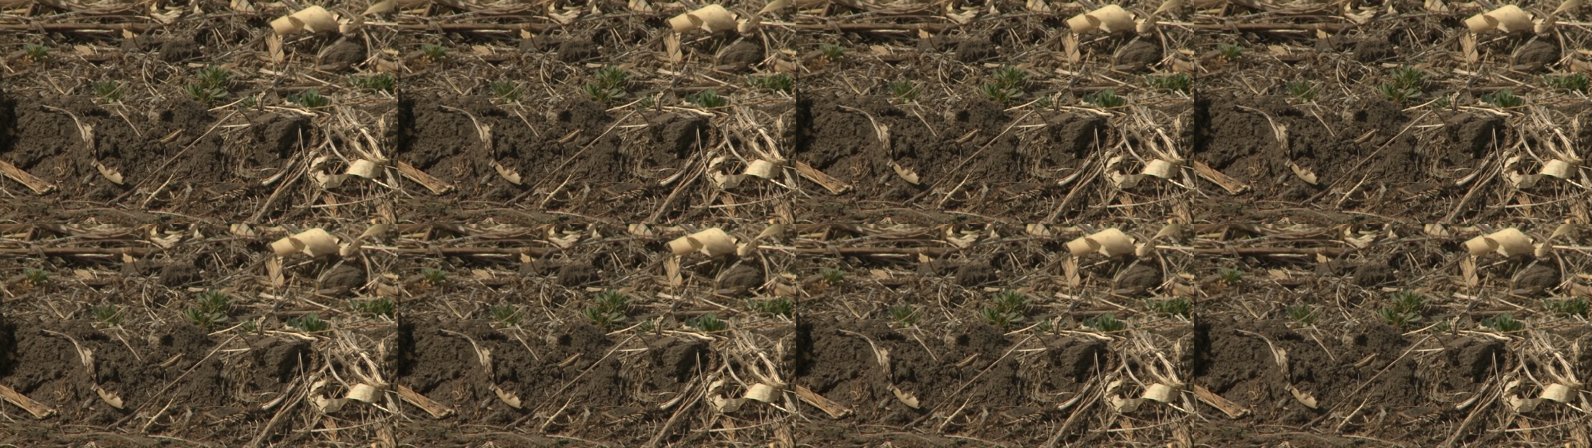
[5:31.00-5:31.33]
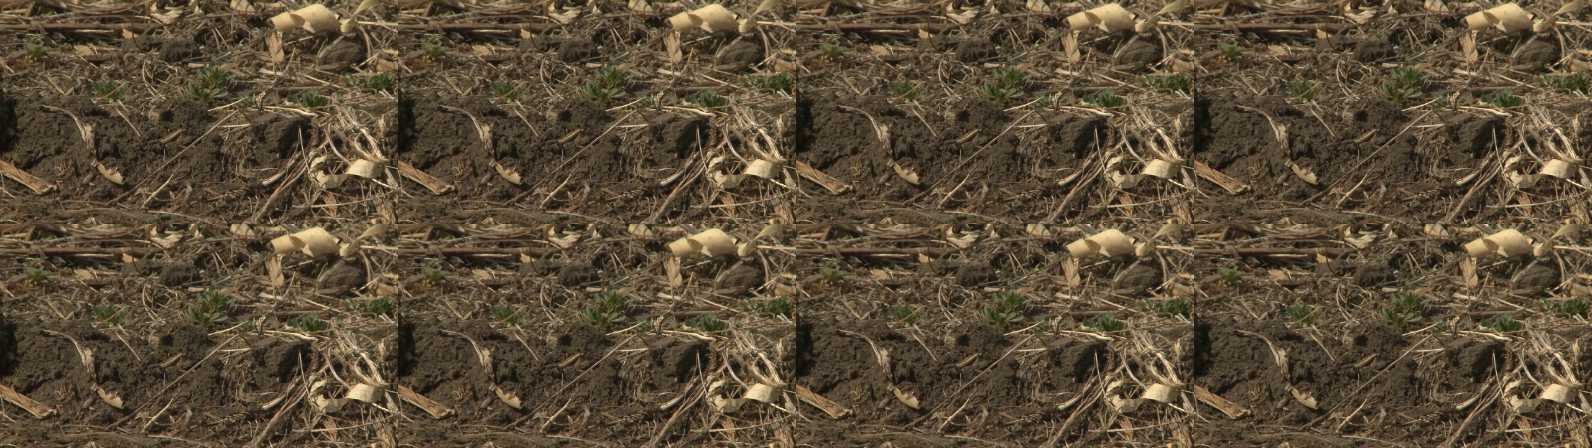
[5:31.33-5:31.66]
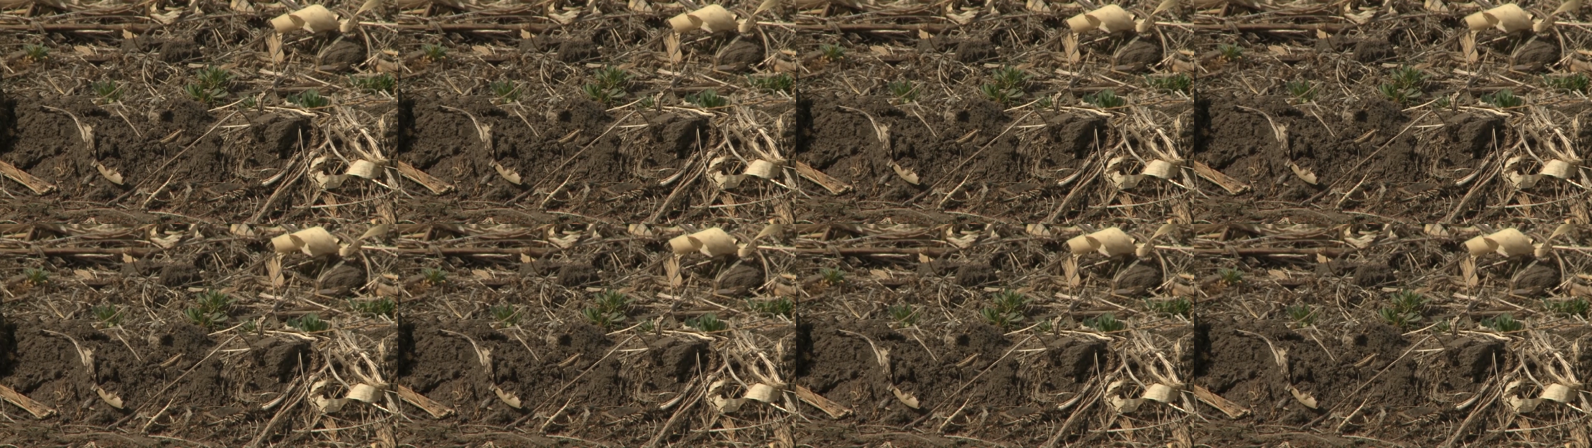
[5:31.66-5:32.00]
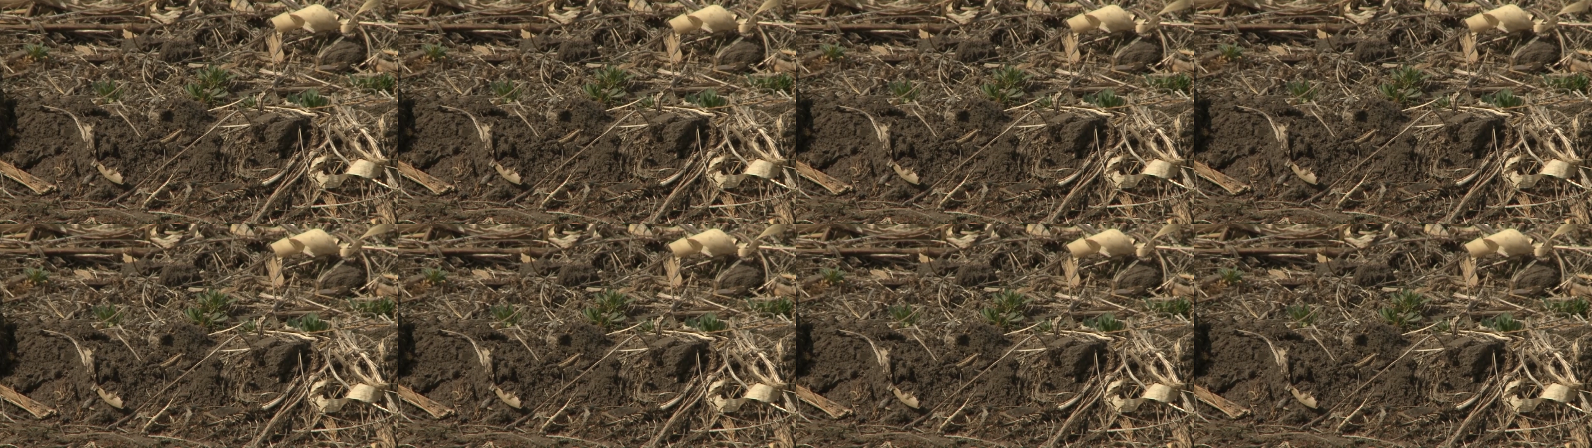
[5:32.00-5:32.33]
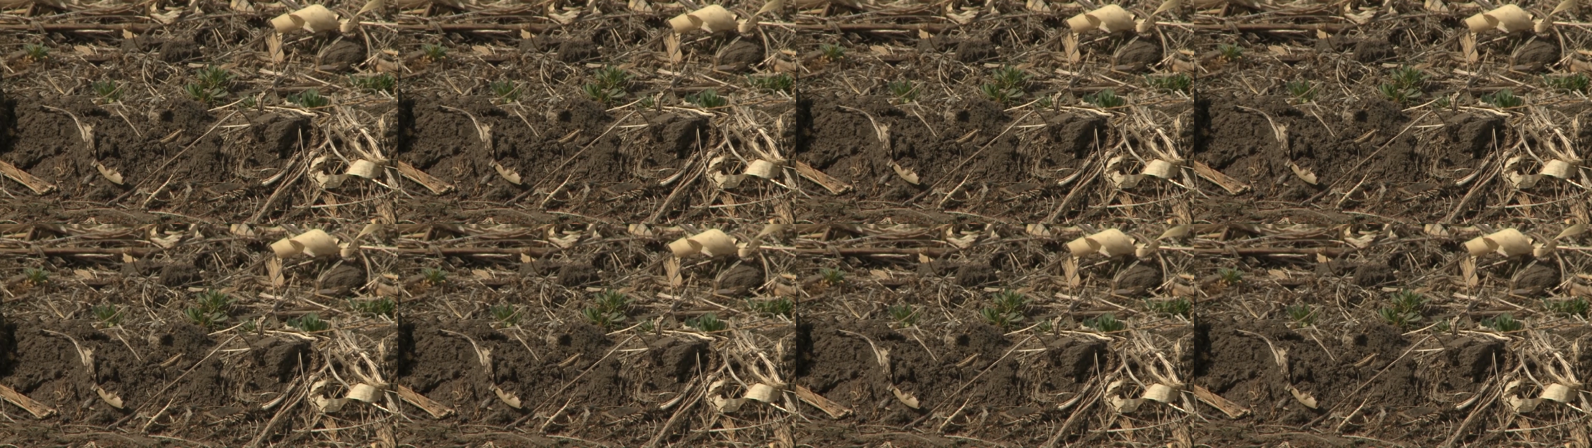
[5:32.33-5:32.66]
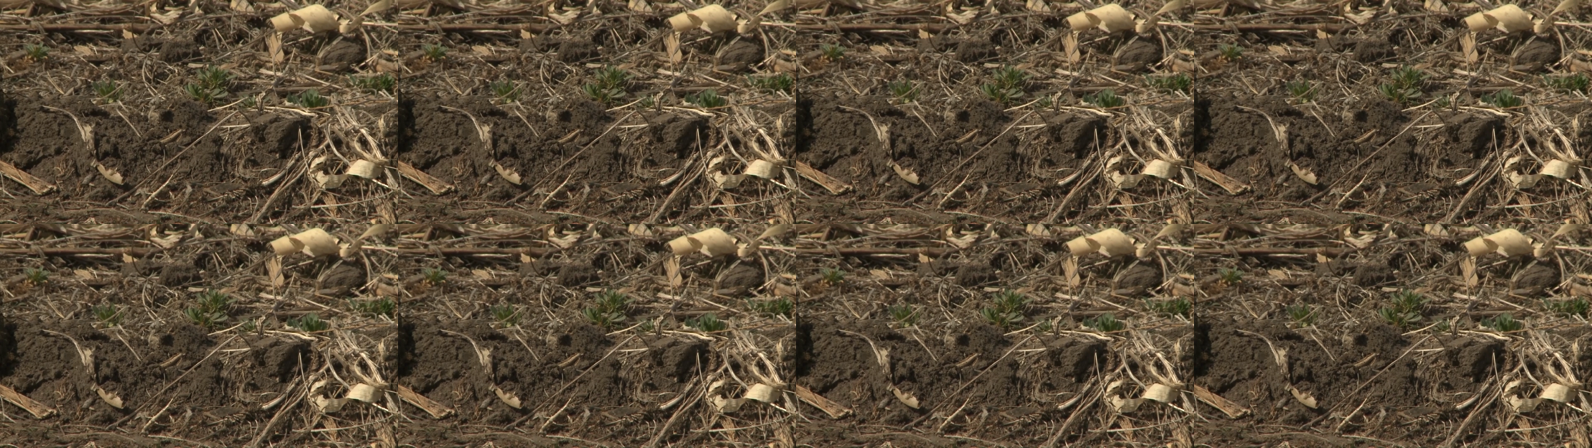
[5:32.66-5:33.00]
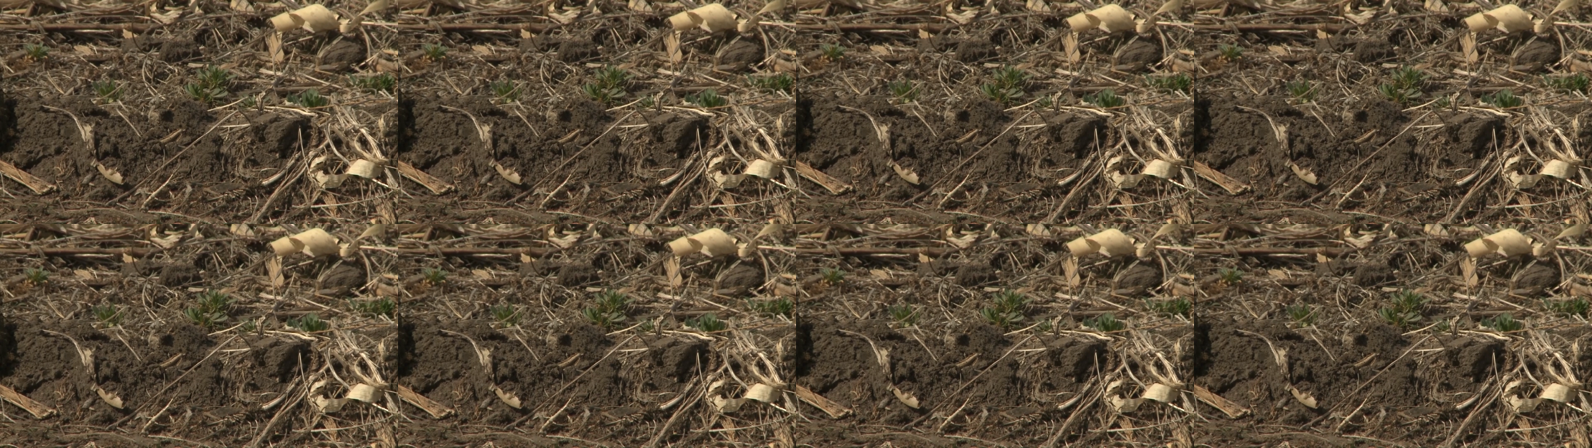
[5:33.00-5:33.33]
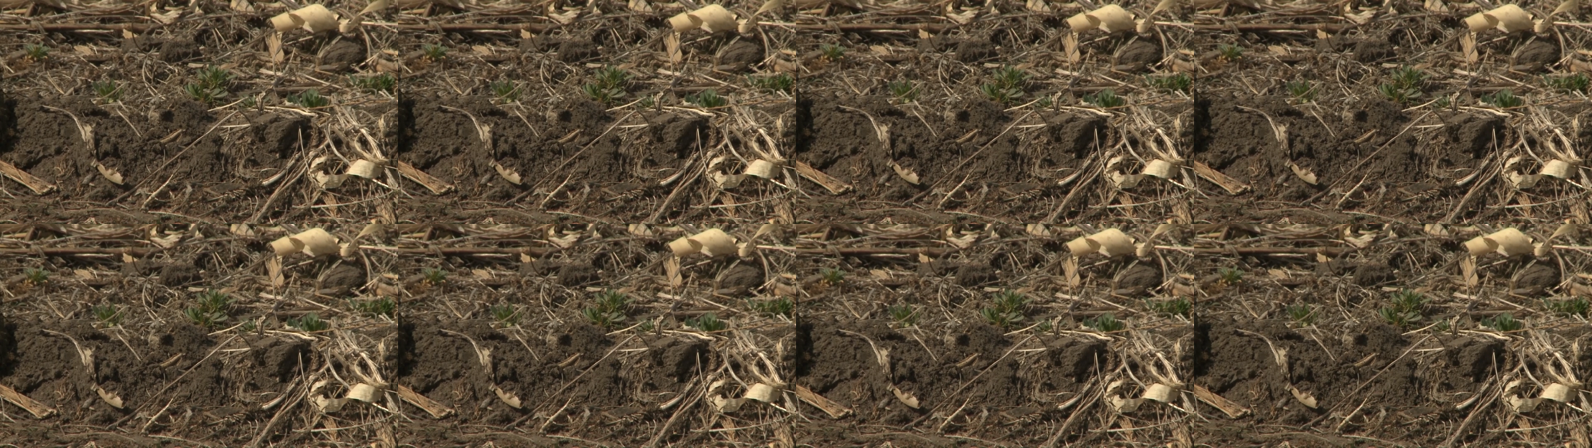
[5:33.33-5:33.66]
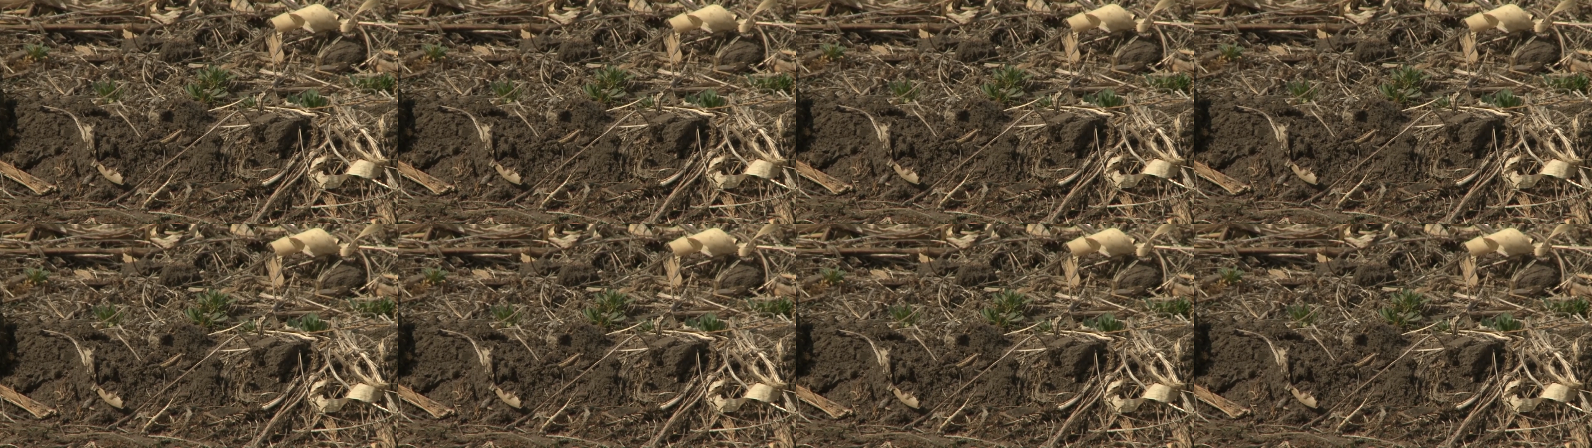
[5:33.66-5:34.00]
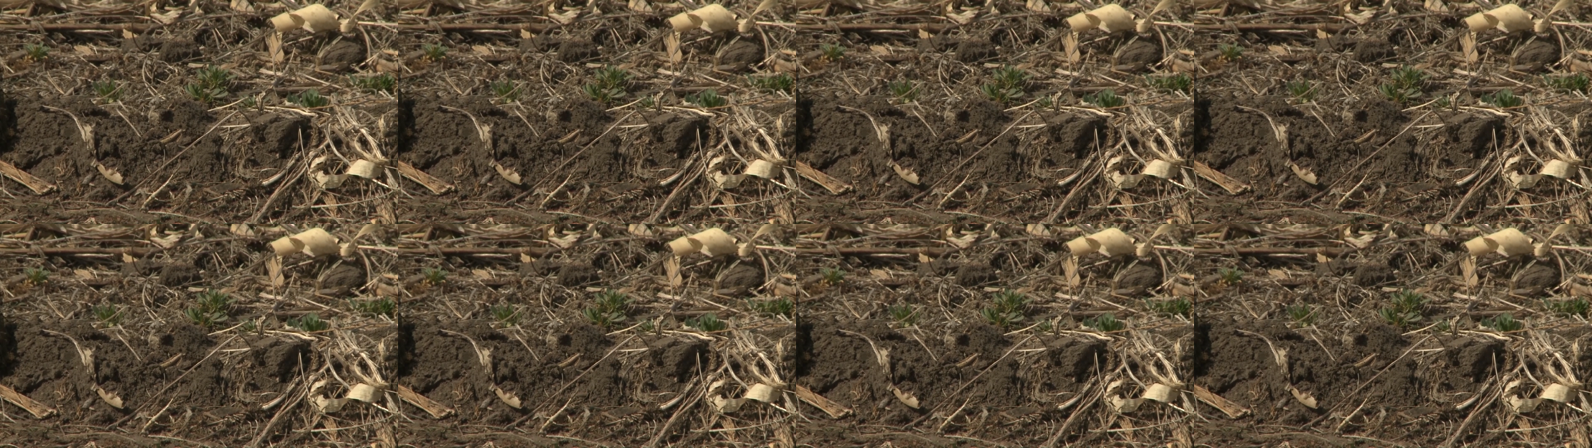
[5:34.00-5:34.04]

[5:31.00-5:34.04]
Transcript: [unreadable: no face in view]